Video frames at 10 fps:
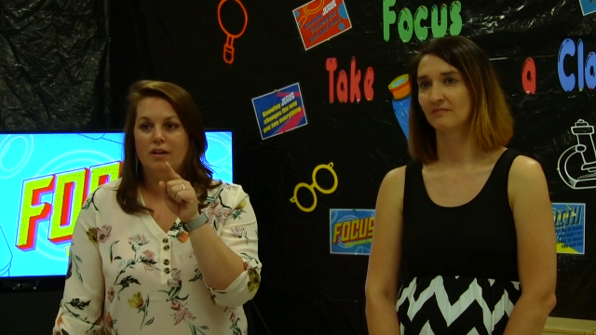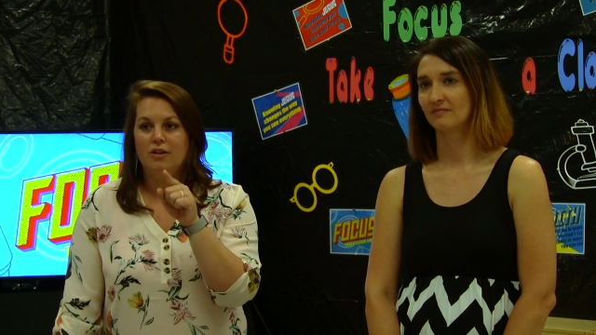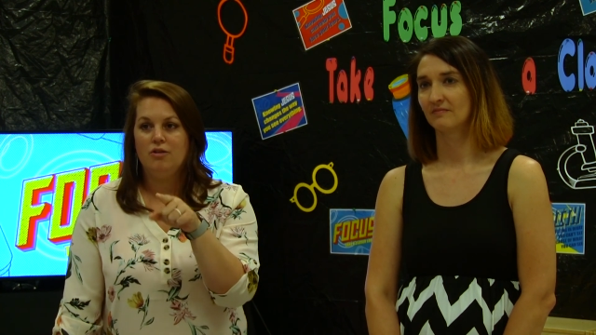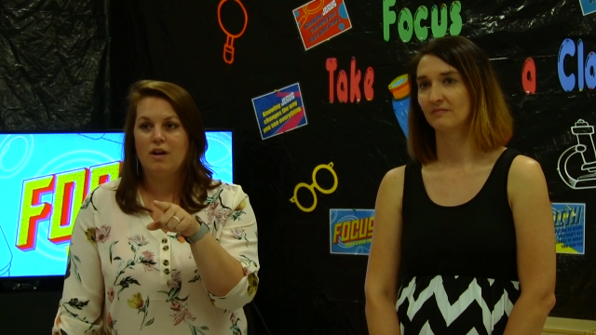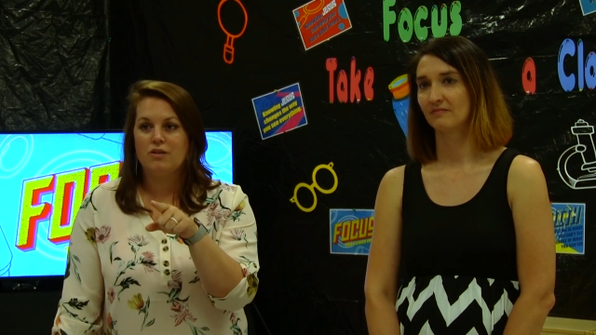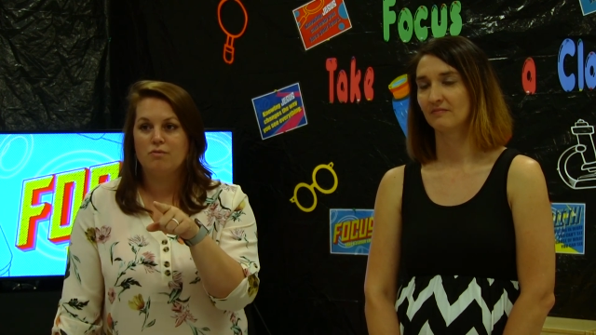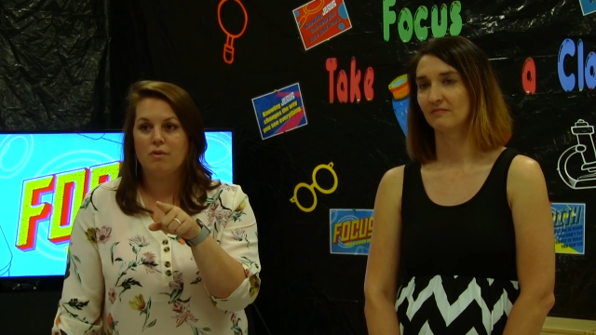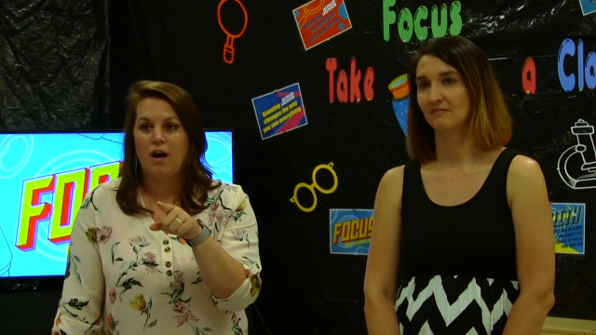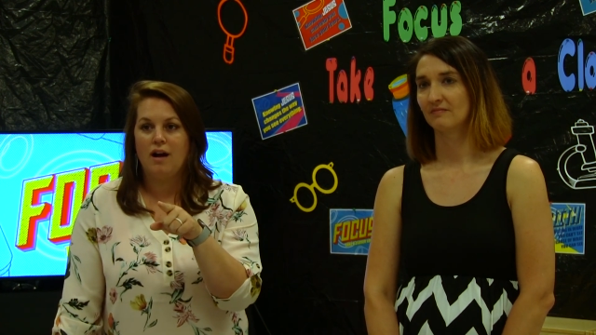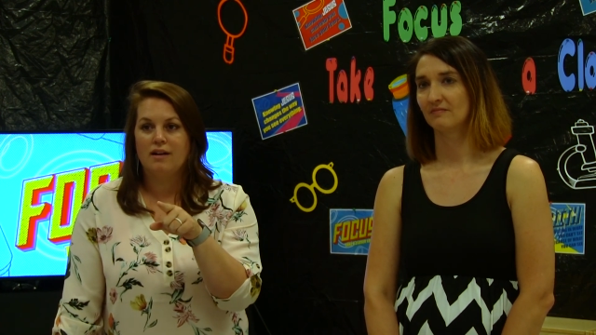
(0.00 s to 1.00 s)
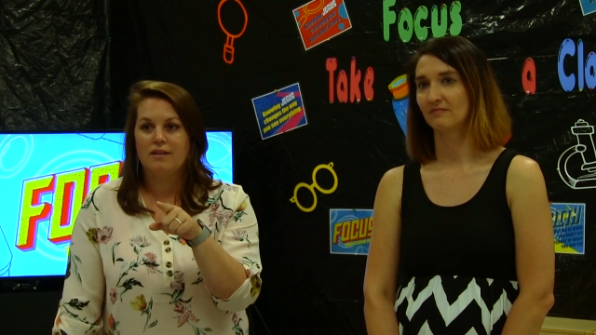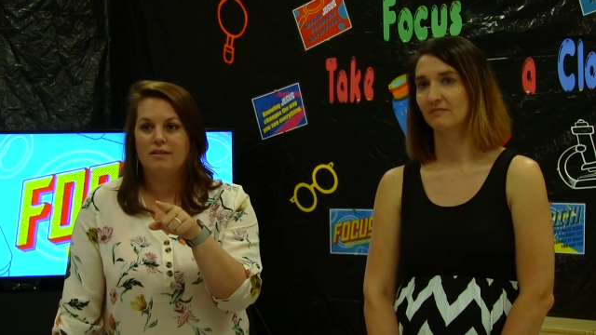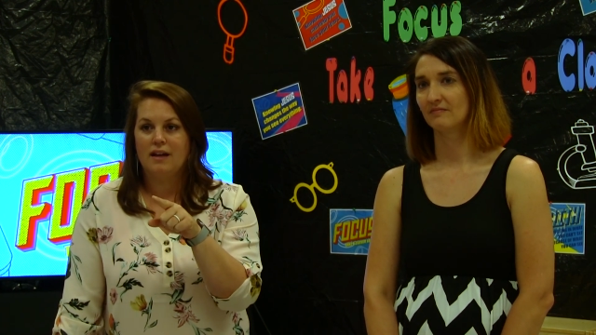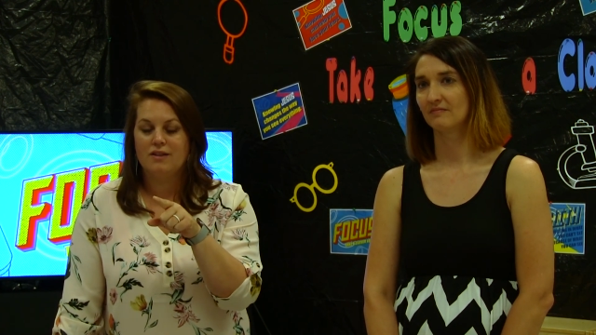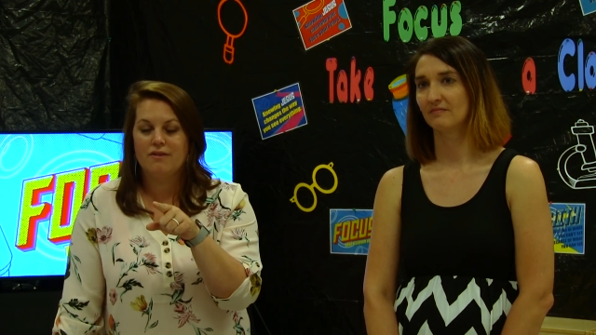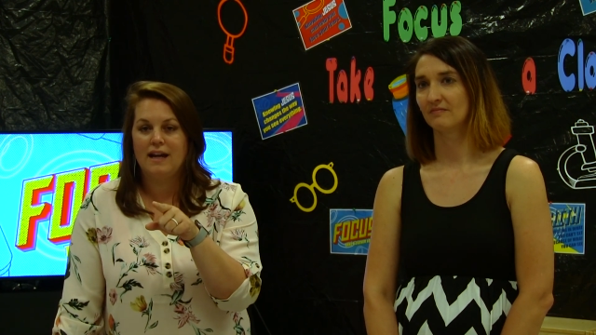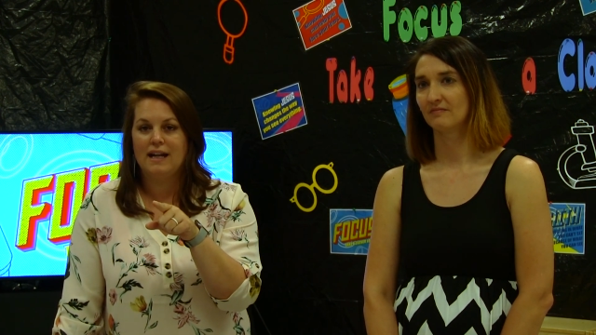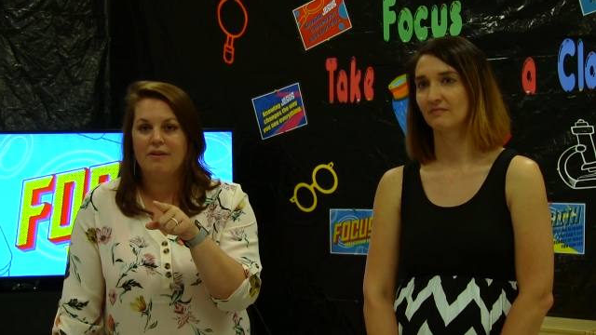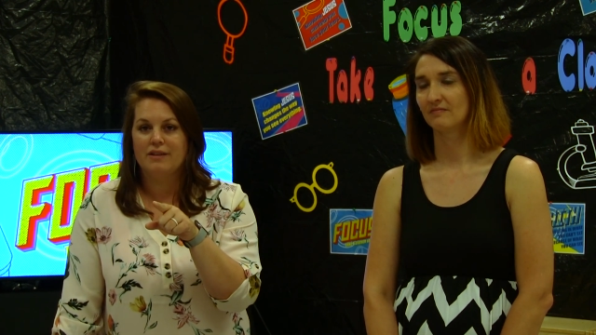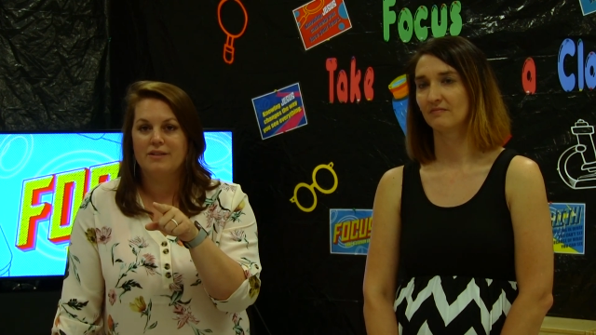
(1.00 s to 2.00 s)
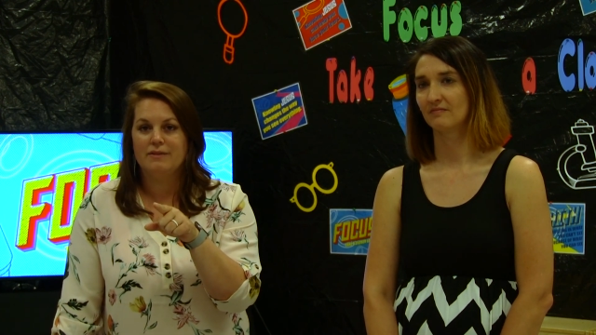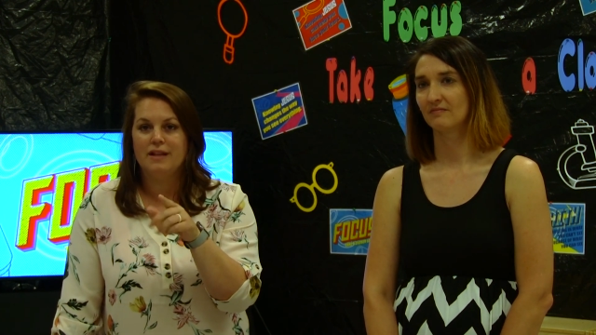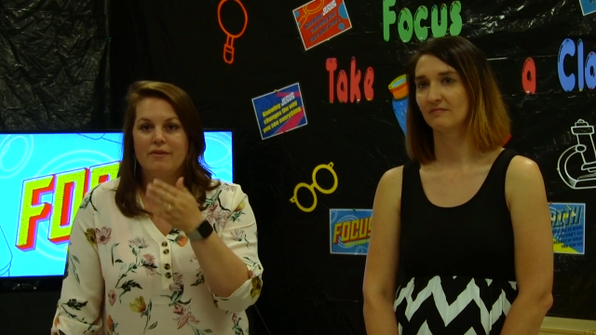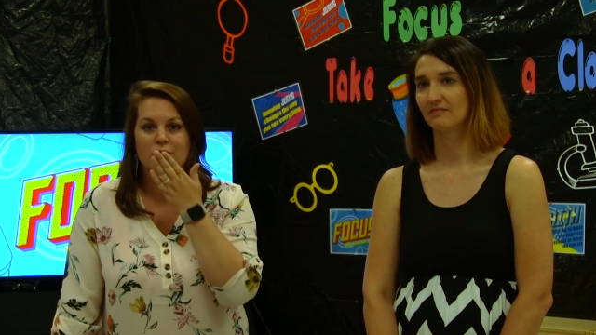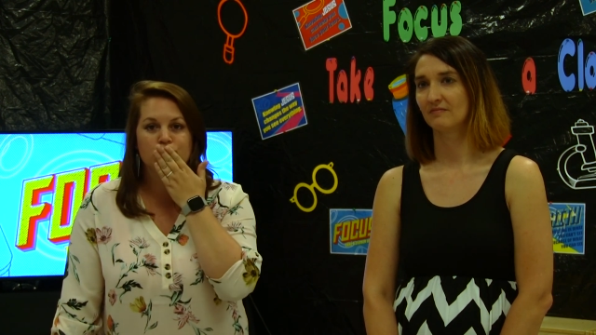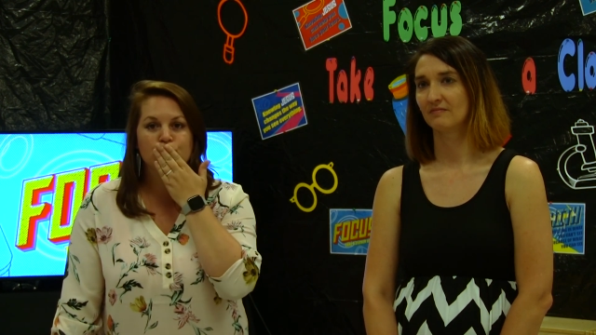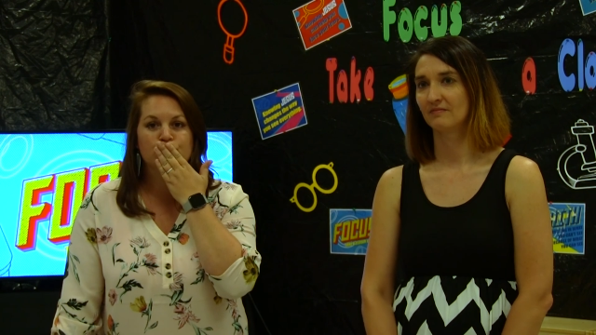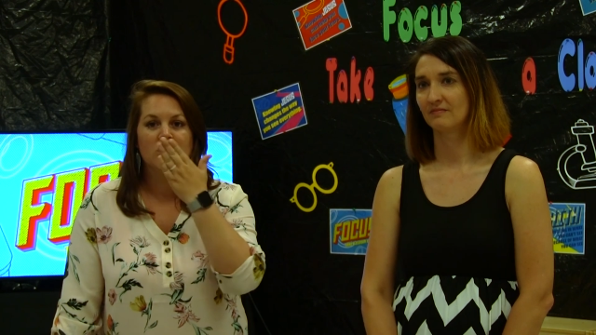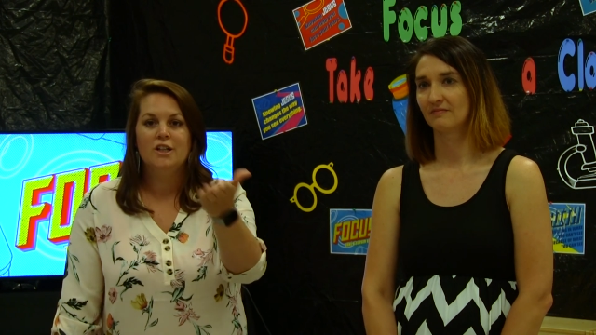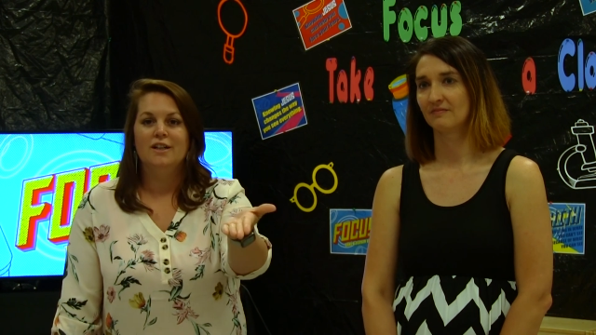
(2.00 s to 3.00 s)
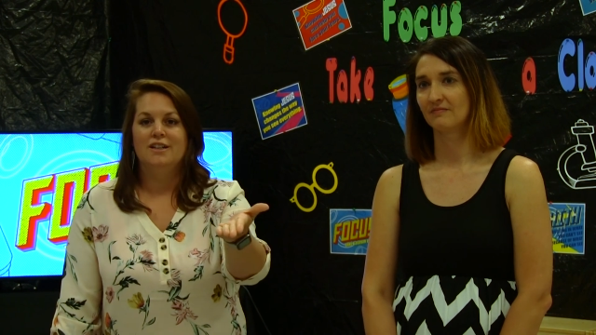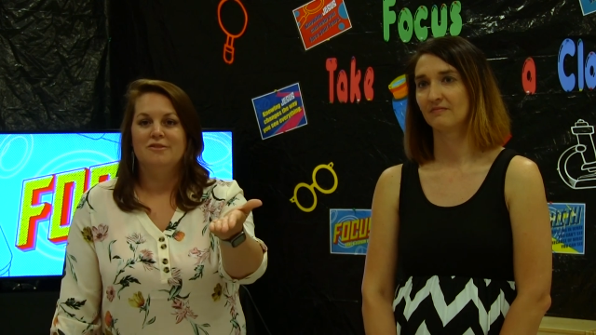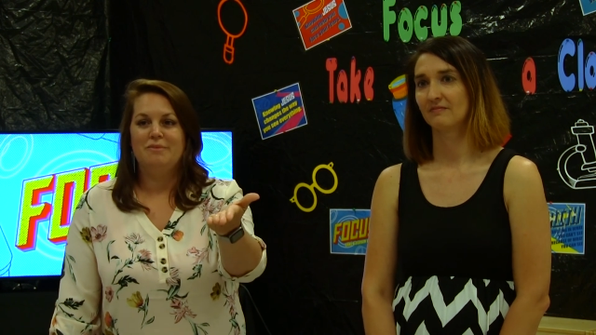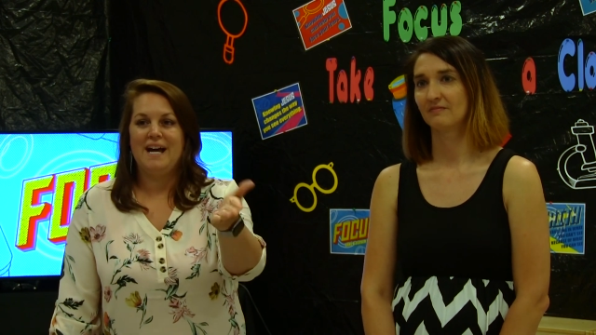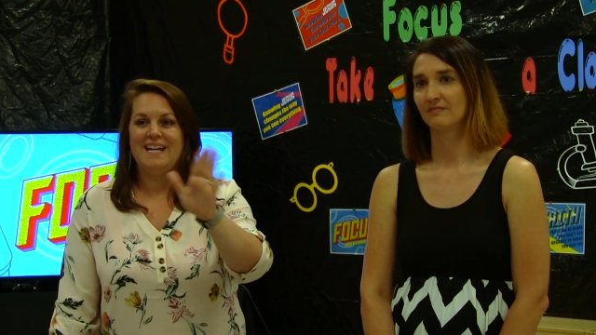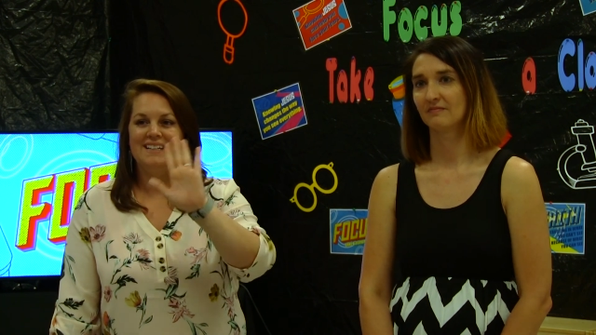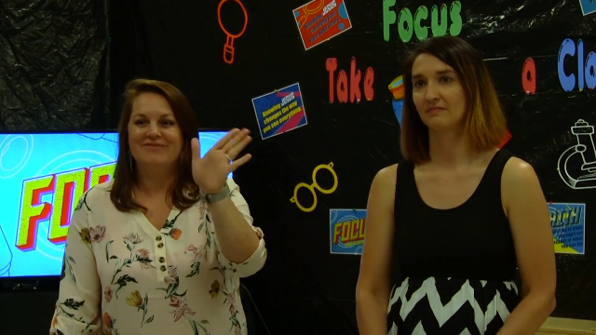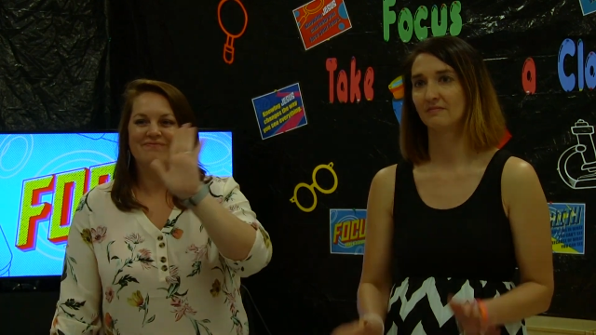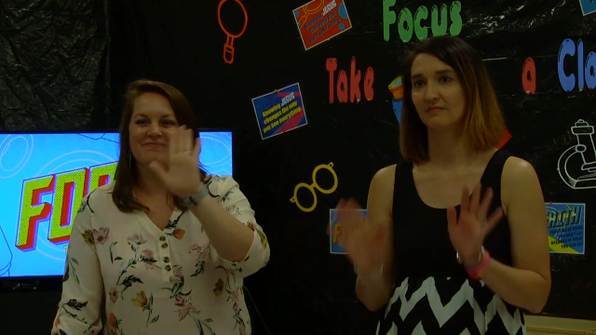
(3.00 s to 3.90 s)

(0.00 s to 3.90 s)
Speaker 1: You guys rock. Thanks for hanging out with us. We love you. Bye.